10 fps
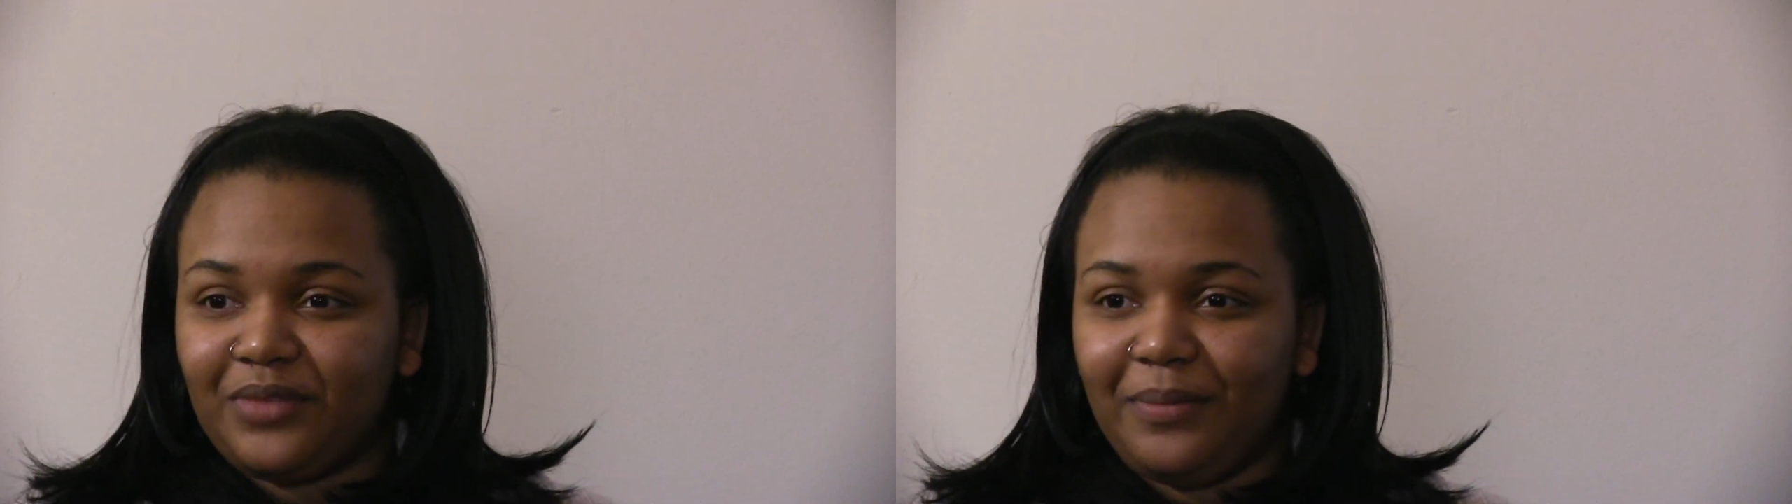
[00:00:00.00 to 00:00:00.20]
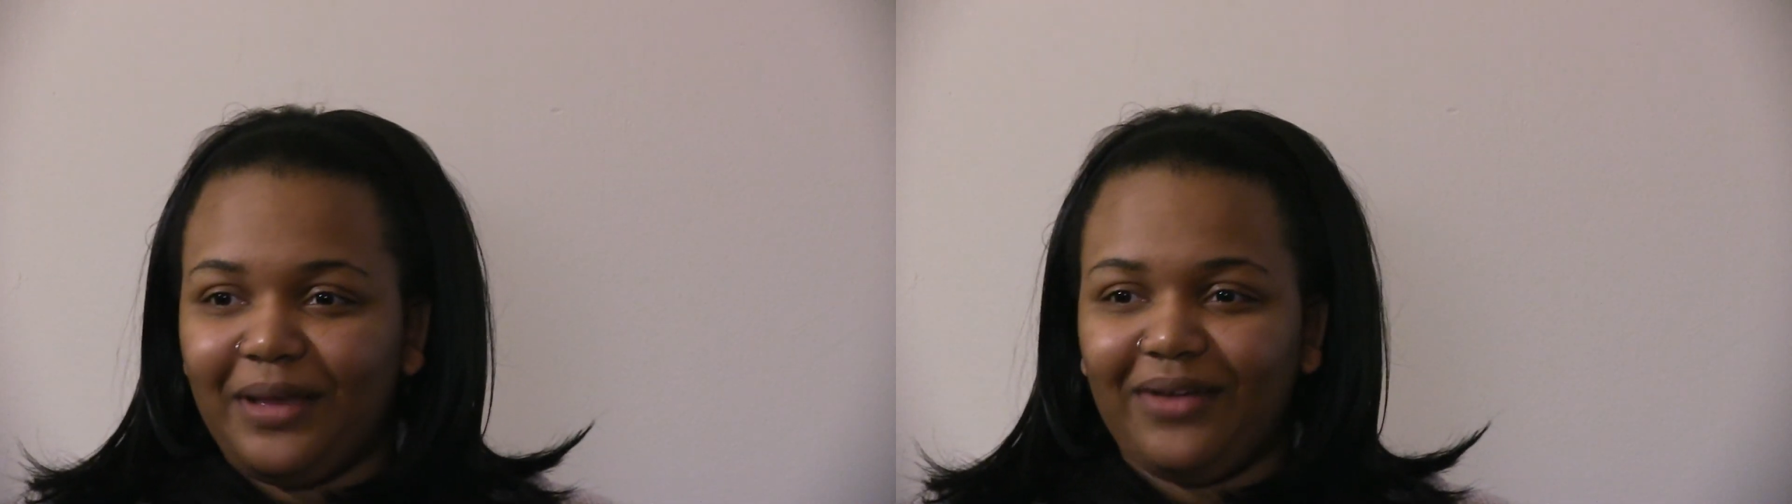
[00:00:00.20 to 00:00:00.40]

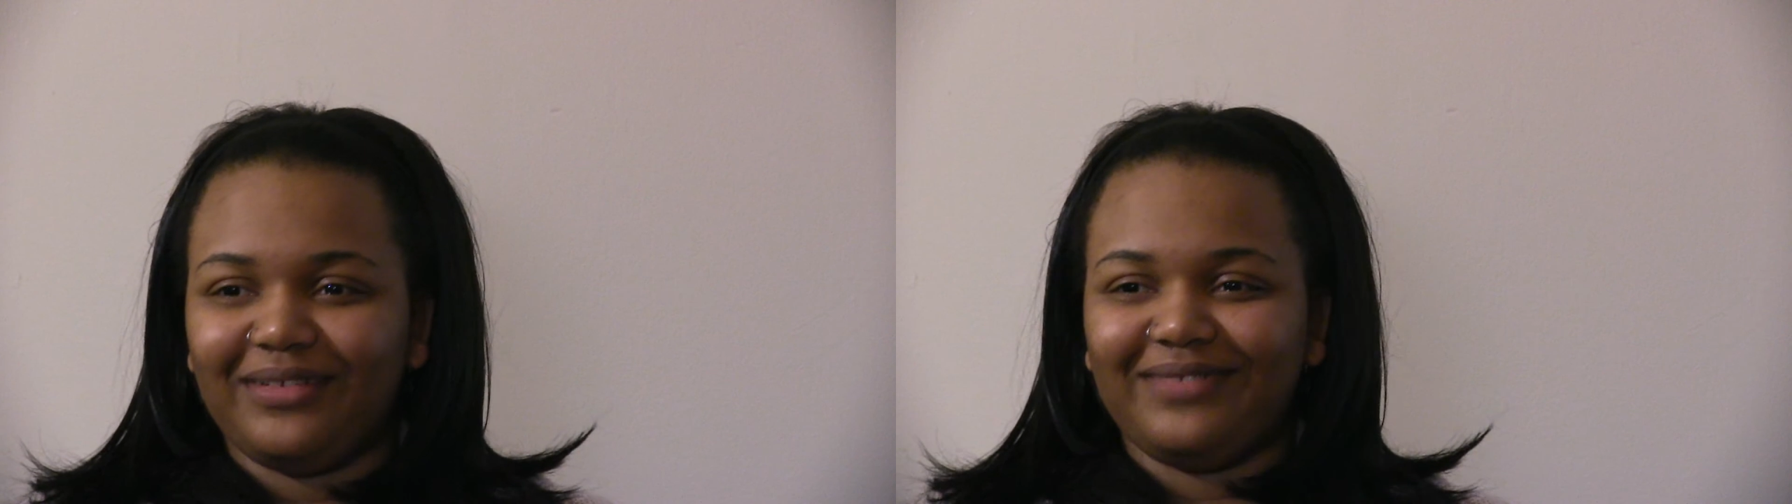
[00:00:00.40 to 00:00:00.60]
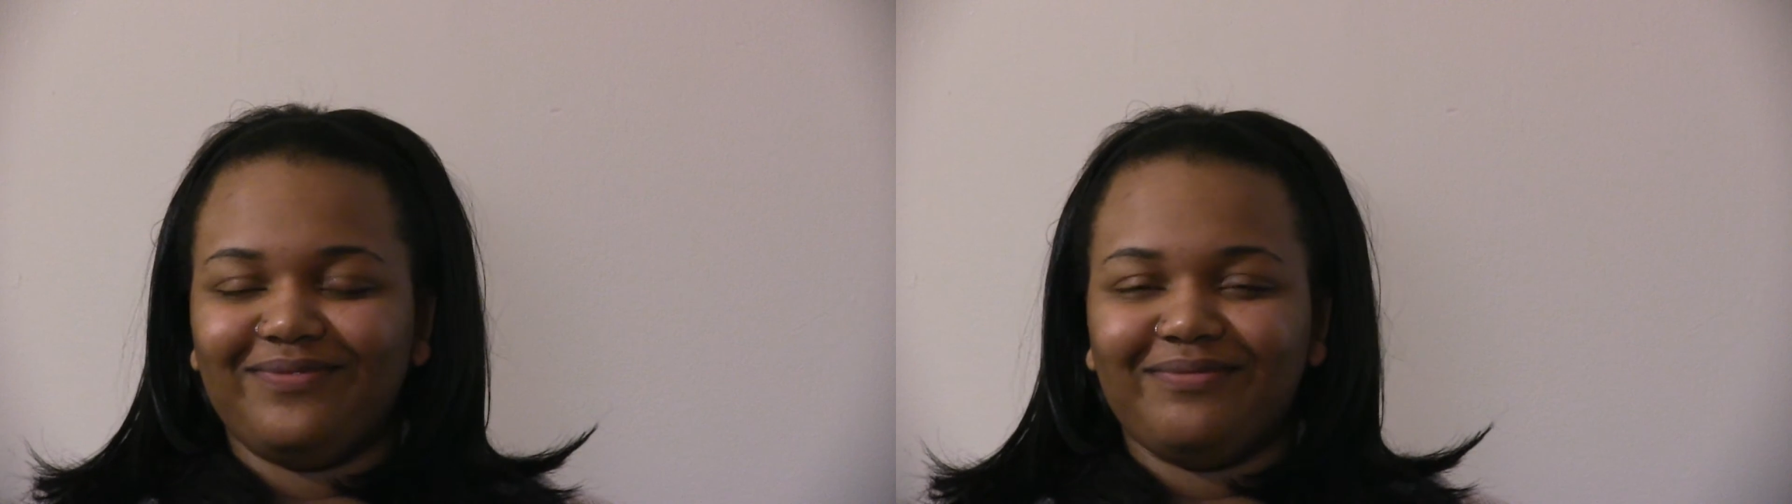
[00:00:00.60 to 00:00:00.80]

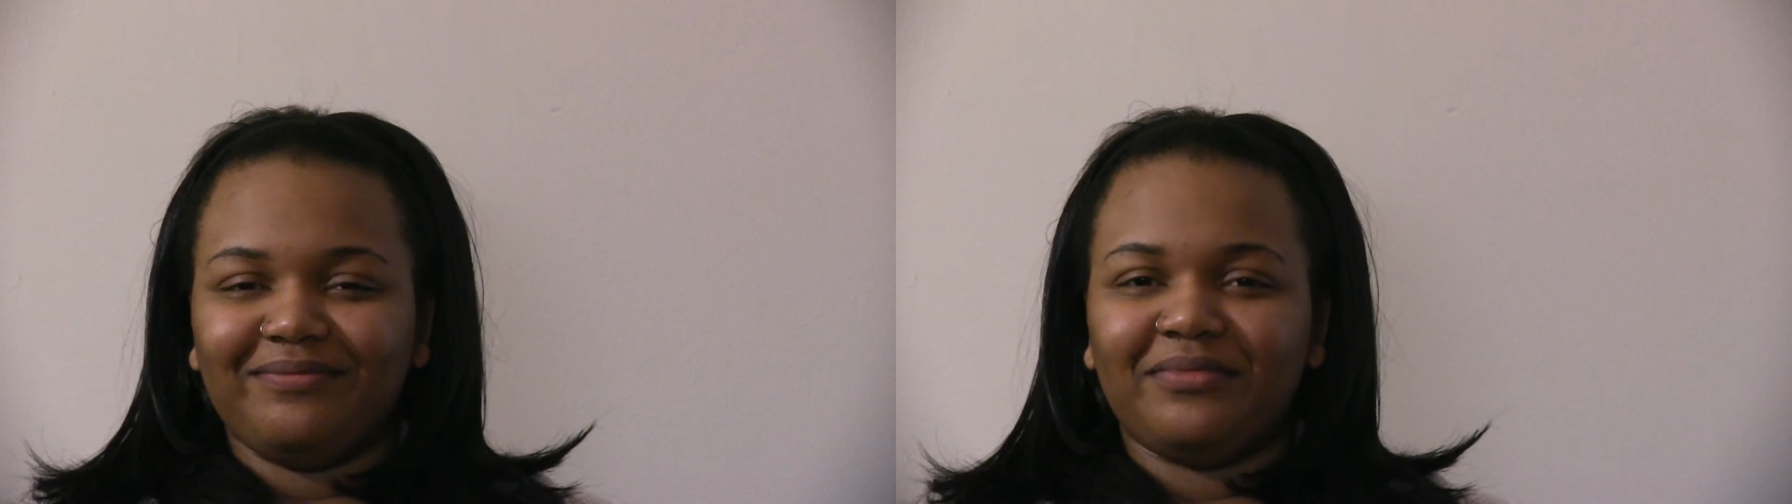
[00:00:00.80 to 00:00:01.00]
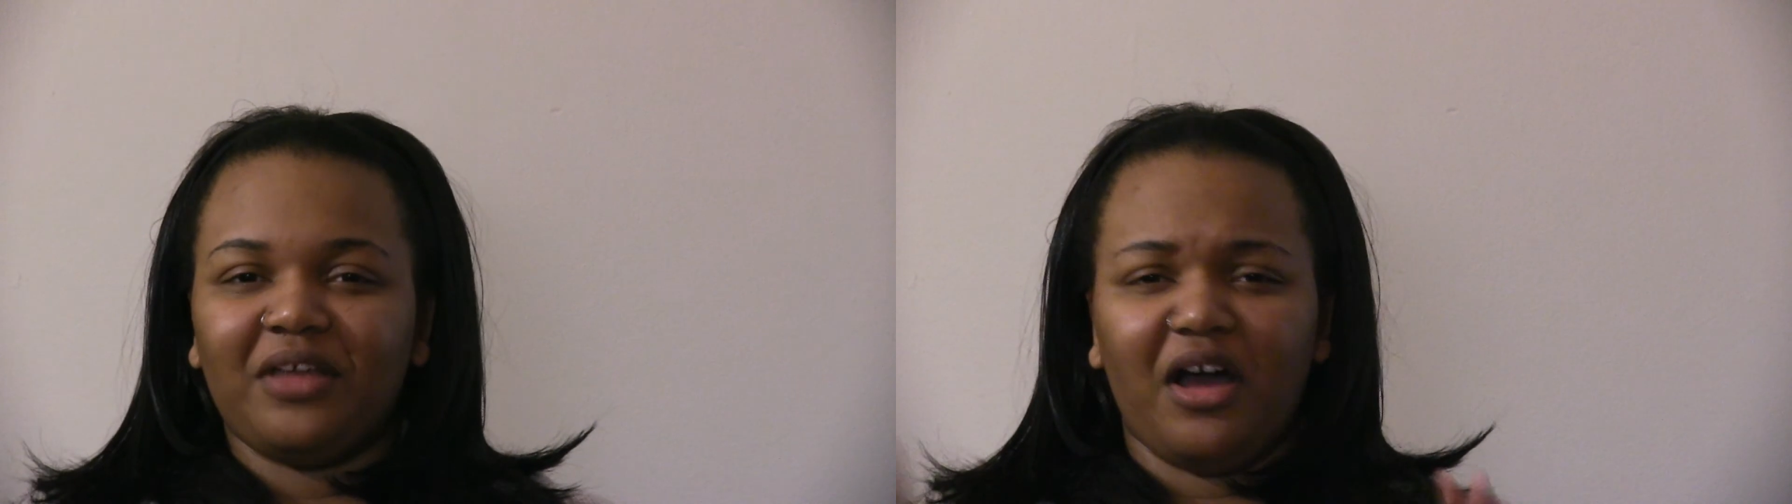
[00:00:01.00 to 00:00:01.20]
about
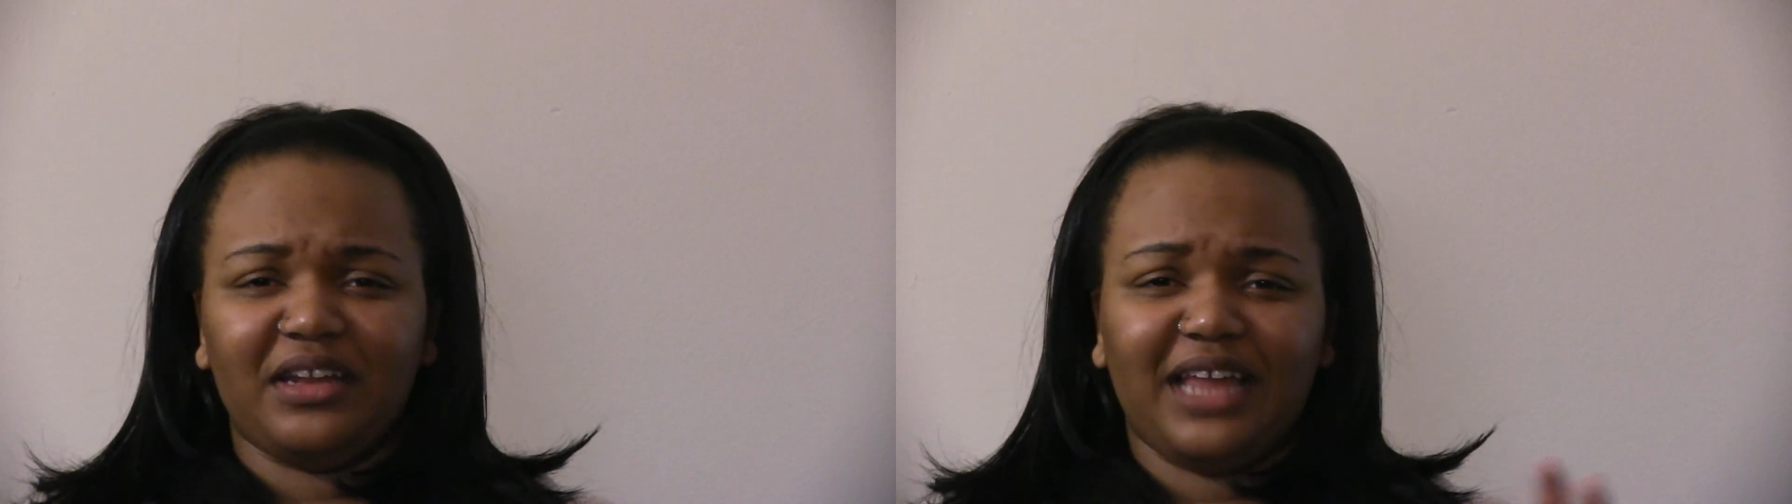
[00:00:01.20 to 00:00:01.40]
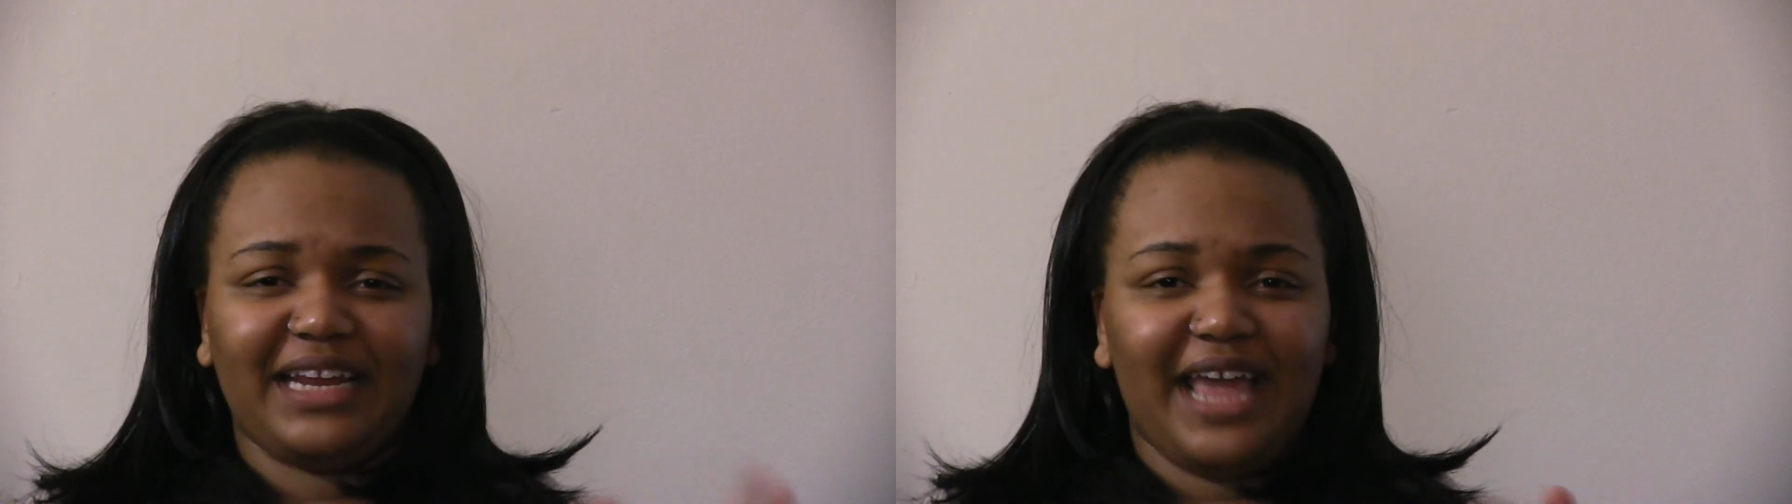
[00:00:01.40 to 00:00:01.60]
online